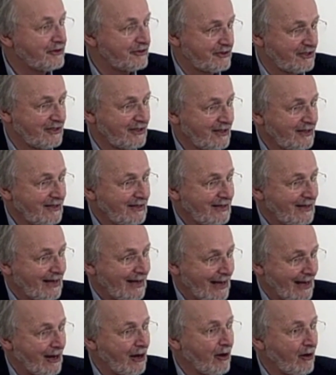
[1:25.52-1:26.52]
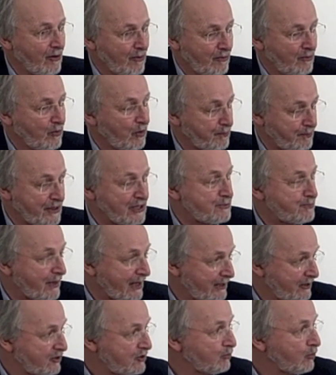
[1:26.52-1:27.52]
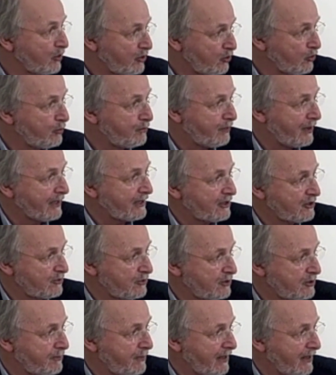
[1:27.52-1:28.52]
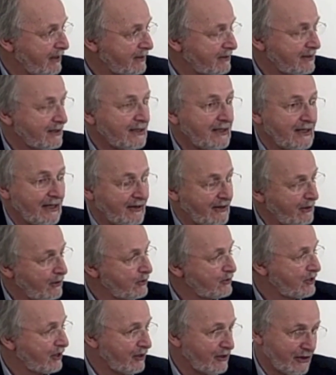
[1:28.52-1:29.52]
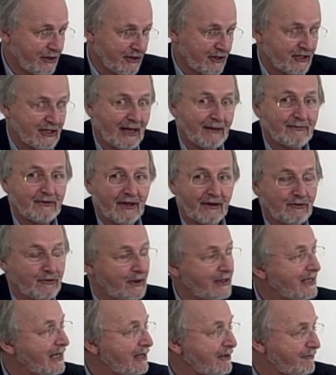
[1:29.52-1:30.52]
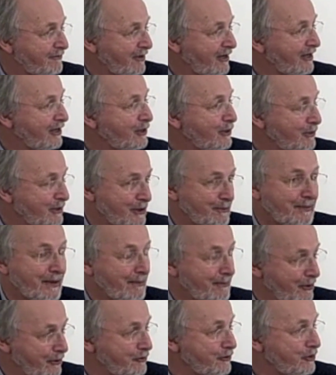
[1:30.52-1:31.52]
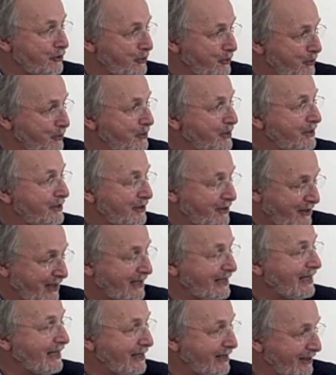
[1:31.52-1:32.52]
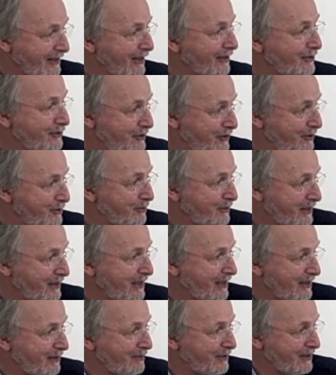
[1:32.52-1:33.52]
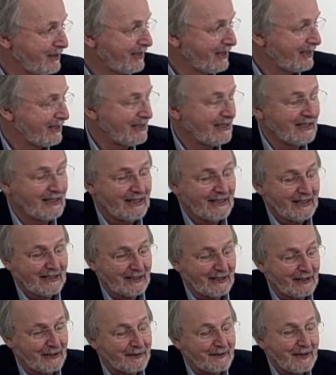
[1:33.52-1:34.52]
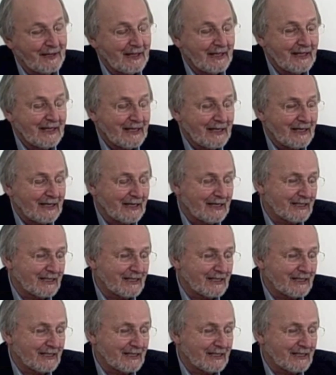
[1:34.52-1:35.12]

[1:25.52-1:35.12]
learnt what best practice and what good practice was about, and they also learned at the same time to identify who were the people who knew that they needed to go to when they go.